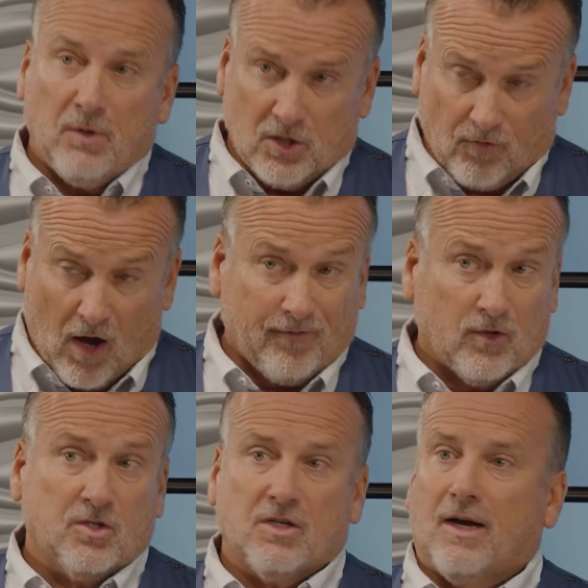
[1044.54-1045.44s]
a bunch of
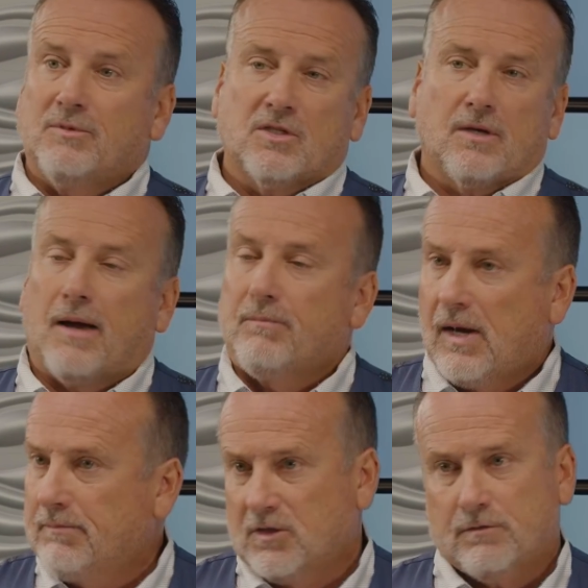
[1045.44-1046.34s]
offers and I'm
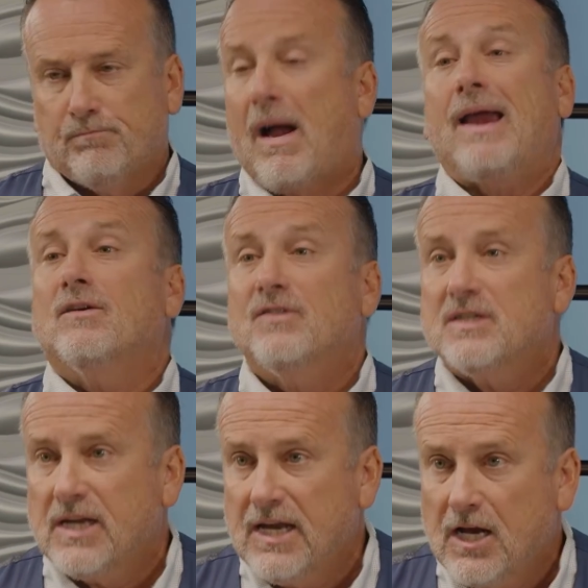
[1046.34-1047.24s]
just buyer
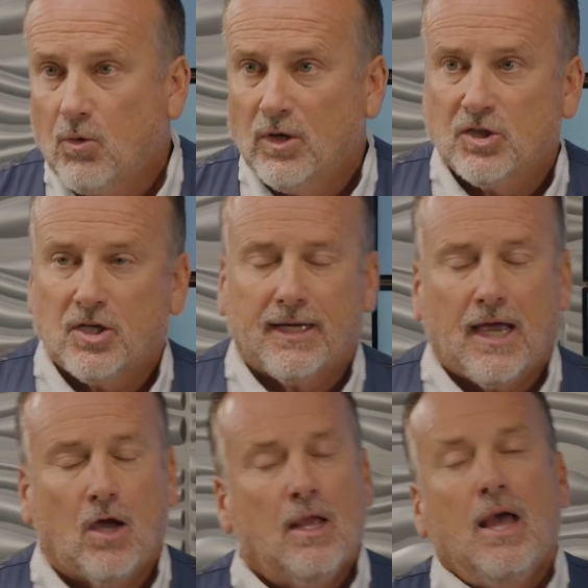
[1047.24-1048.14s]
fatigue. I want to check
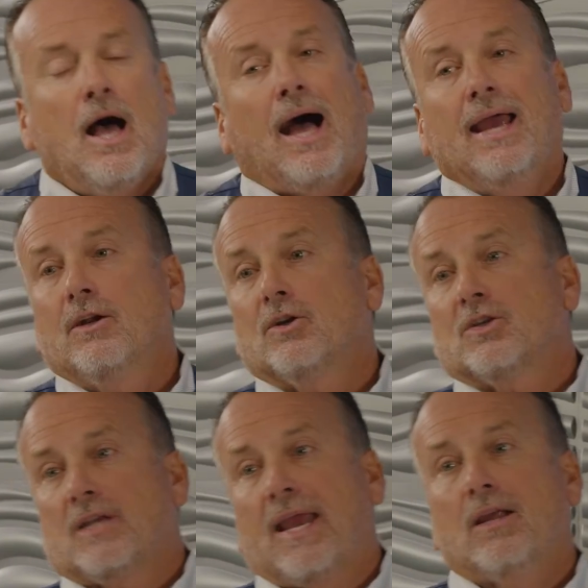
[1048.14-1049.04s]
out. I
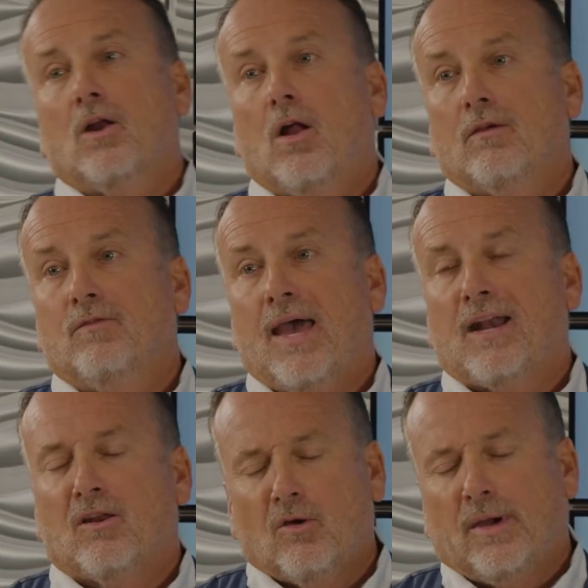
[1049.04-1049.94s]
understand all of that,
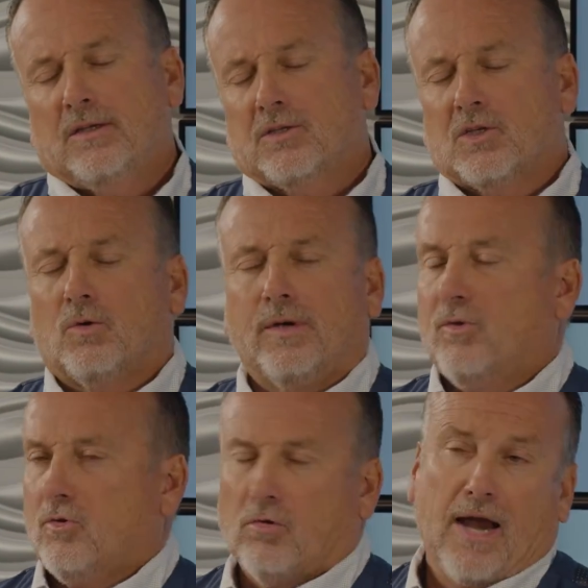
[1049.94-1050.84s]
although I disagree
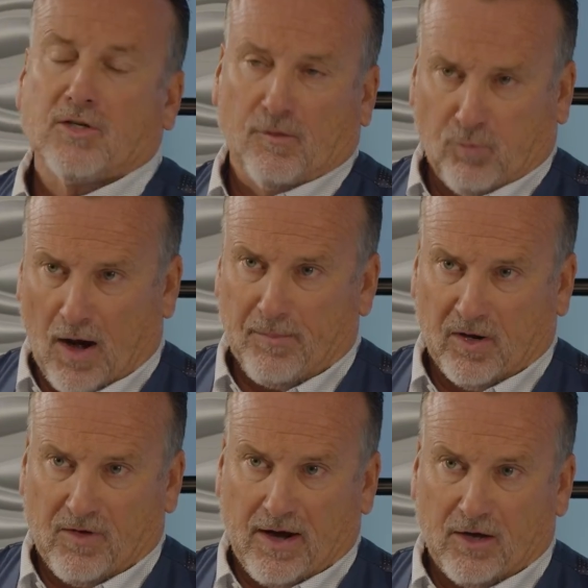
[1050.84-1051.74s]
with crashing property
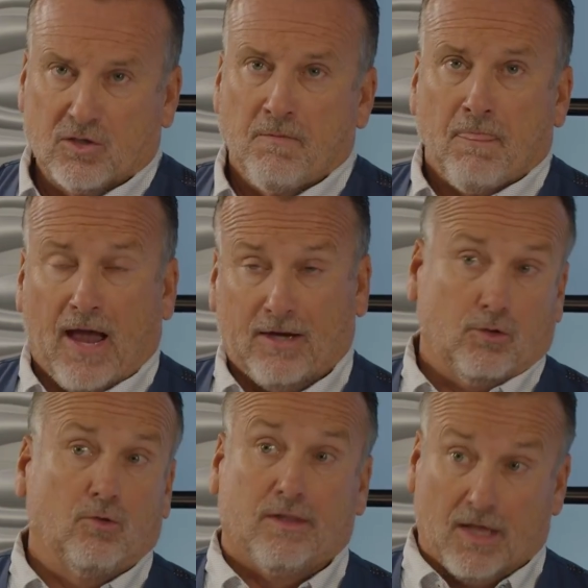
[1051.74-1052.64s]
values. I
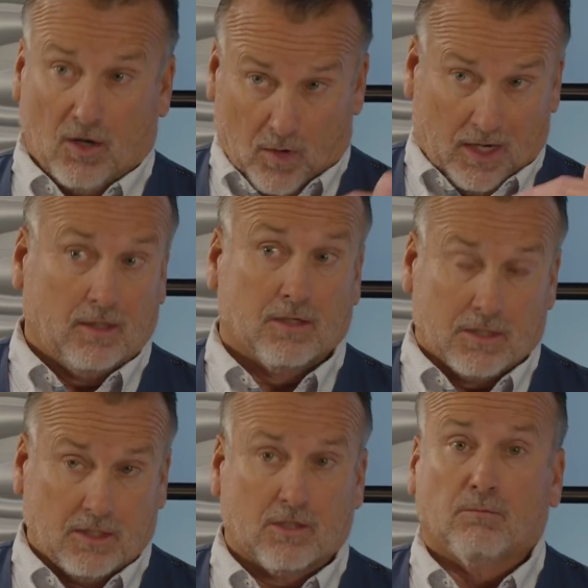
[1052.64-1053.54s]
do think we need to
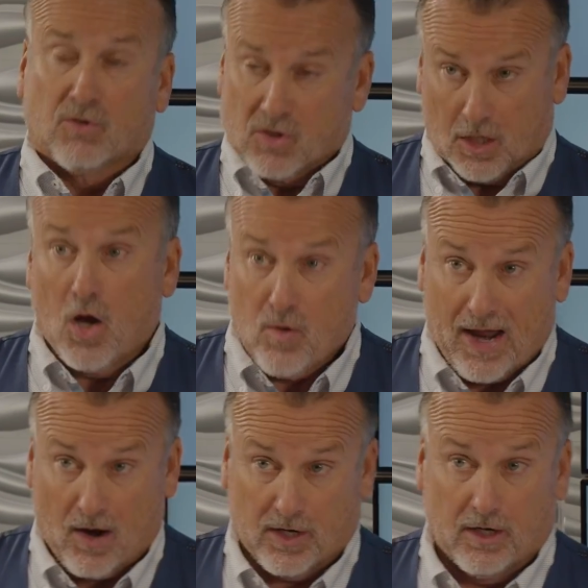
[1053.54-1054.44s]
see some
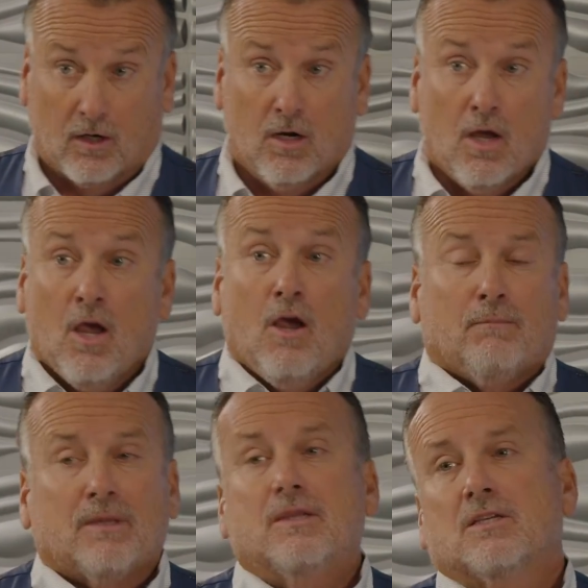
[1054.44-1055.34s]
slowdown here.
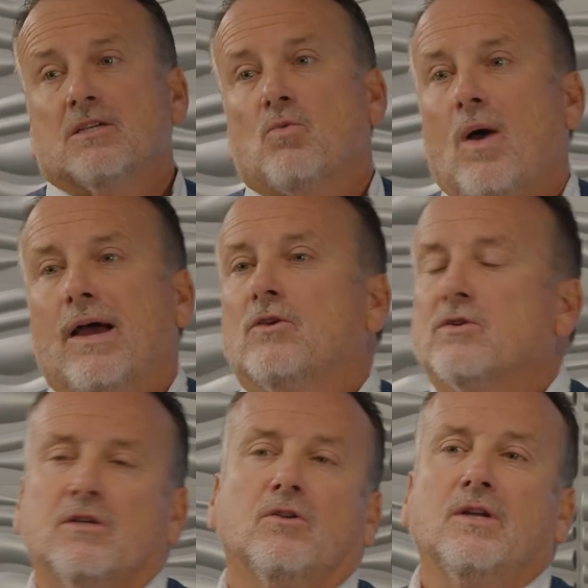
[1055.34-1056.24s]
But this is why you
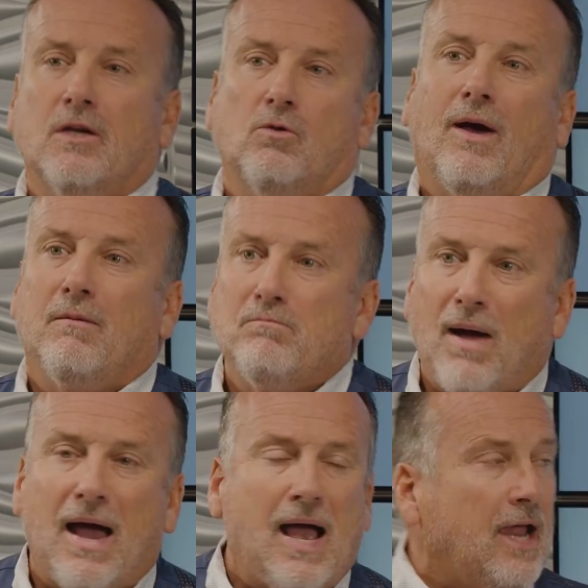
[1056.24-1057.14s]
still need to go out and
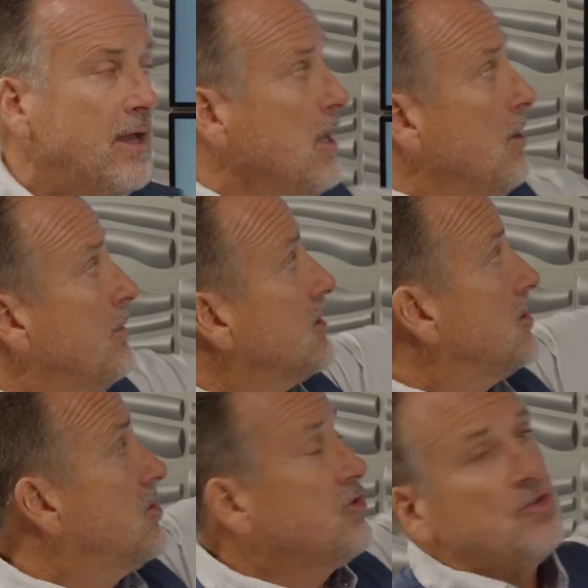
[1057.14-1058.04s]
buy, because
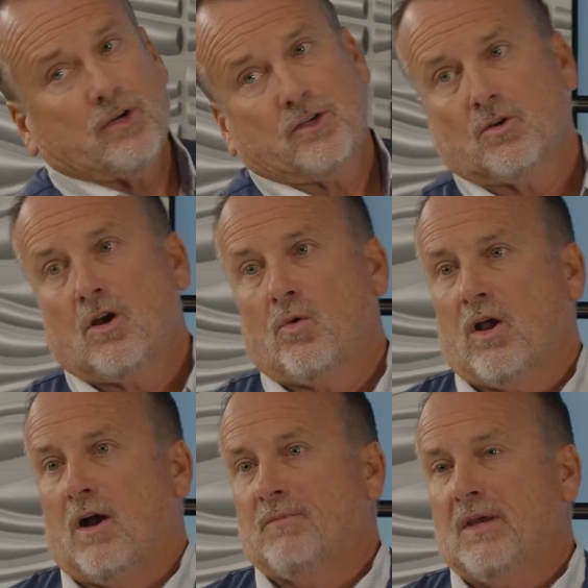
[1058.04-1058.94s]
these interest rates are going
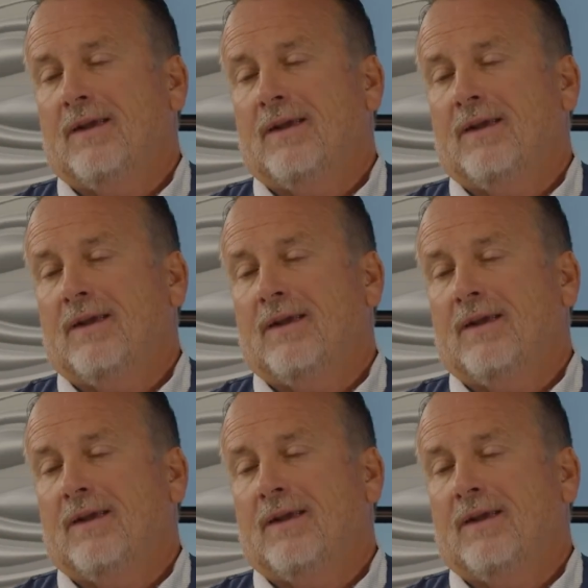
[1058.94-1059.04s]
up. And